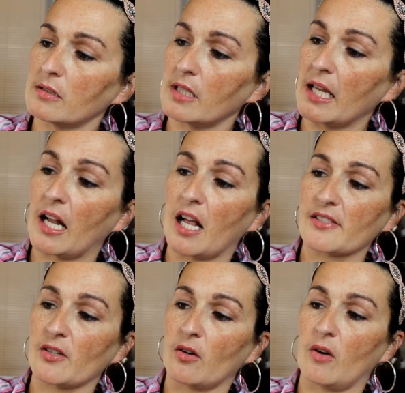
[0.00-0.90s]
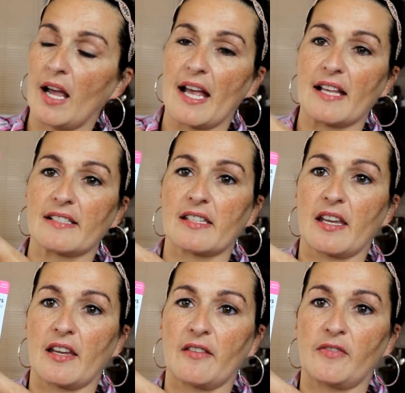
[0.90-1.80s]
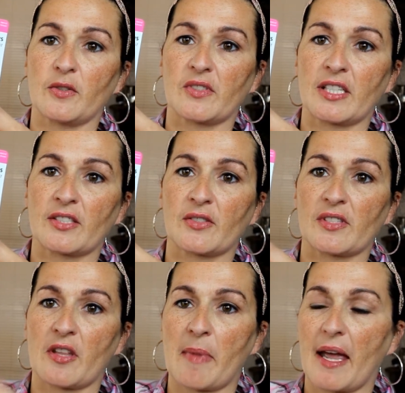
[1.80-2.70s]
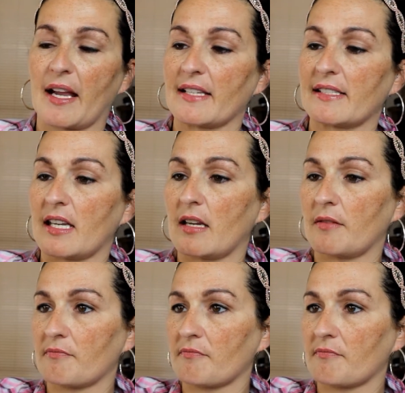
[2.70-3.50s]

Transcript: And it also has a few stencils in the back I see.